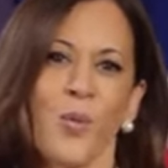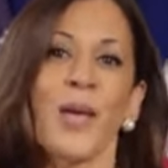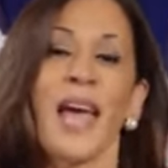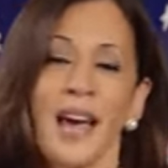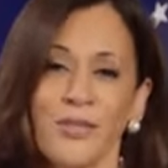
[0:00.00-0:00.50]

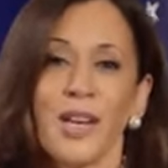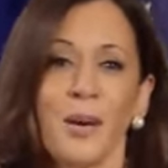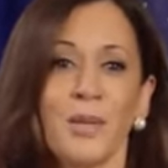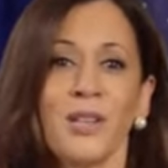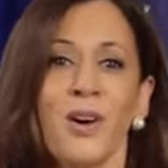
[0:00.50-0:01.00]
We have
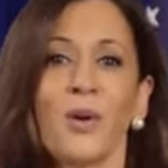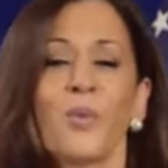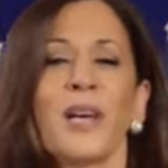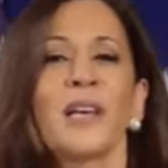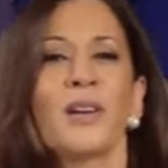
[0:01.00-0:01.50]
come a
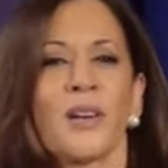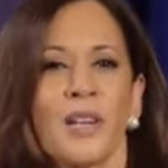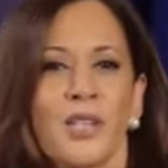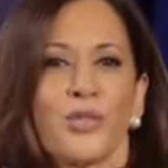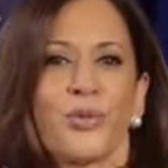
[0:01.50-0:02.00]
long way in our
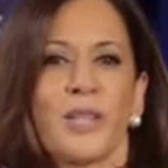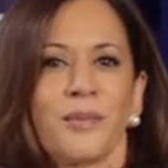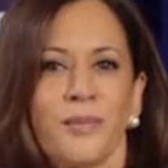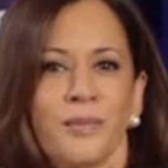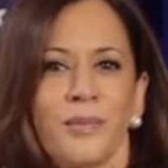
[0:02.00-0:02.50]
country
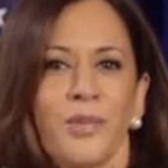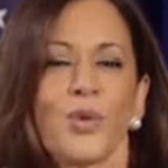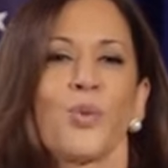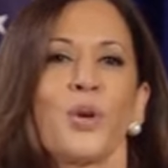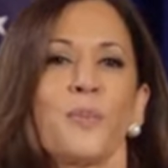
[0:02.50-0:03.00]

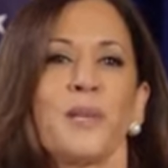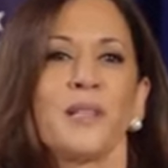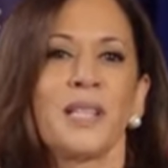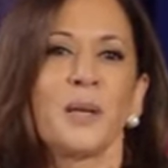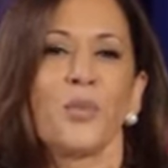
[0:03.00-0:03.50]
toward
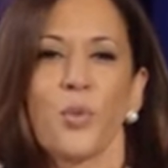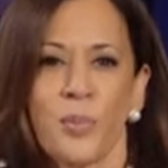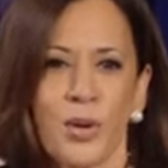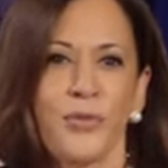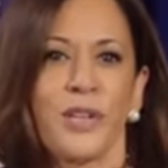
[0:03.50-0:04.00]
building a more
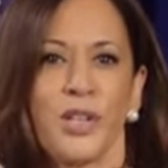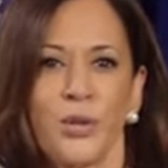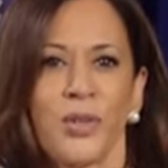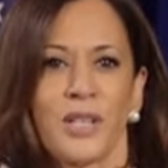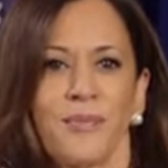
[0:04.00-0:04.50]
perfect
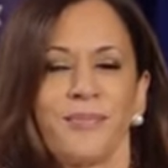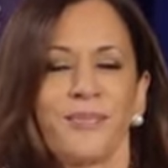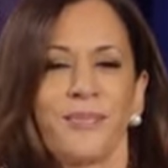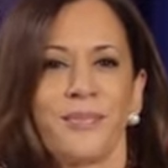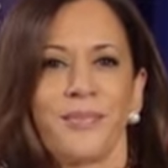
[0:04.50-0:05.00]
union.
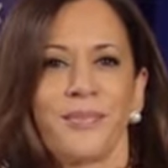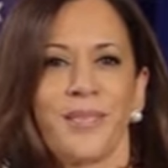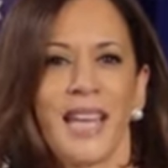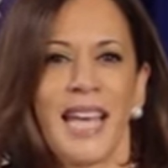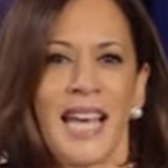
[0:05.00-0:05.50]

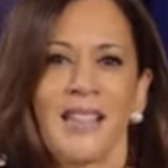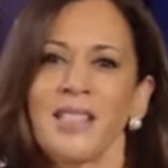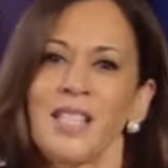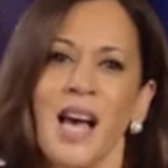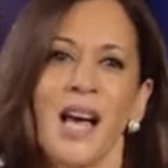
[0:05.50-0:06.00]
And
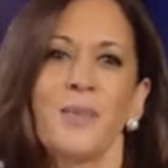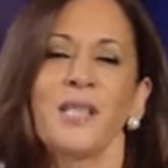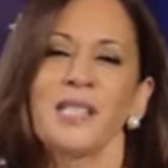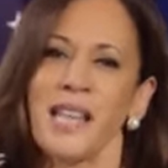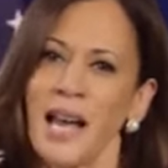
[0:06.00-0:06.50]
the time
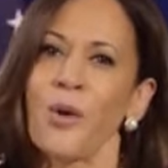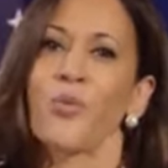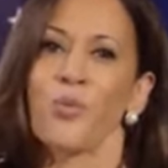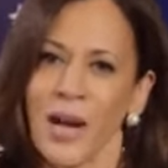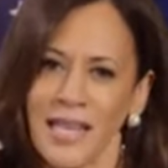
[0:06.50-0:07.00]
is now,
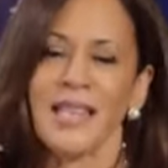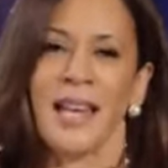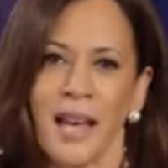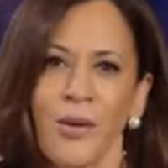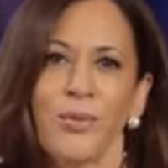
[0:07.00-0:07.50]
right
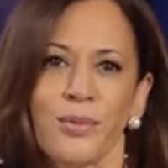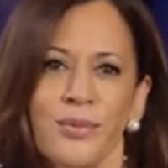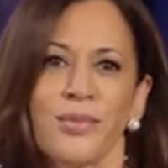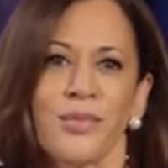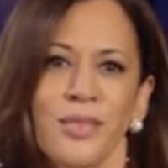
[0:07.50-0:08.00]
now,
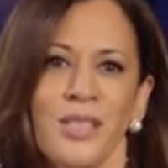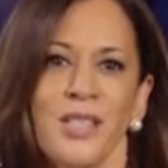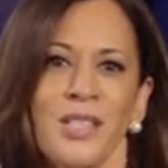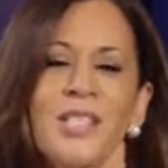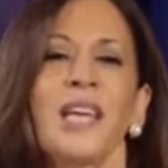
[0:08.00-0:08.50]

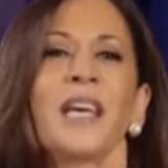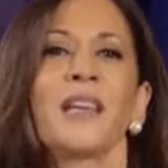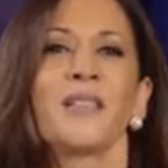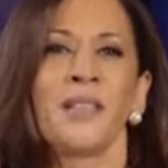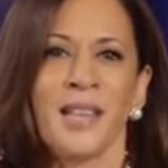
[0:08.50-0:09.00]
to
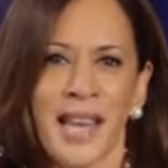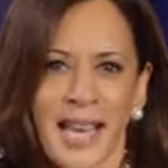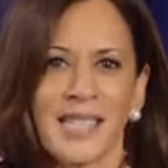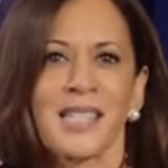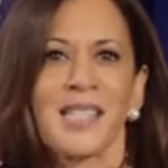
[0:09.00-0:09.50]
take the
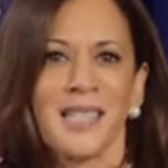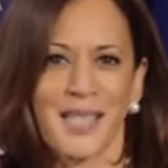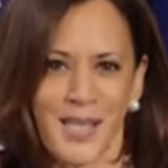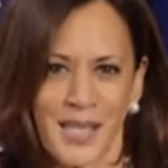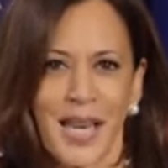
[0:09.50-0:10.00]
next
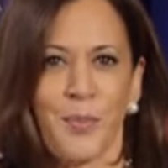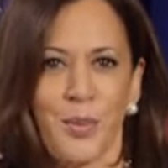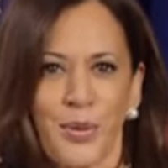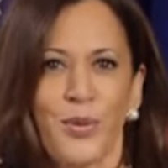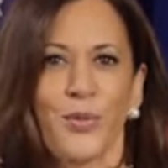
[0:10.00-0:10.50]

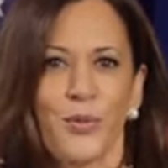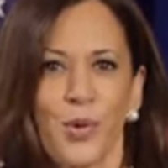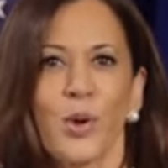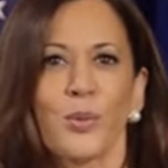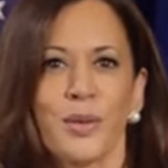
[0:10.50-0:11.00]
step
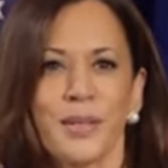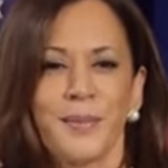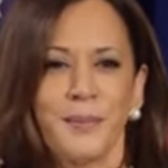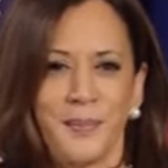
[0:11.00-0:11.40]
forward.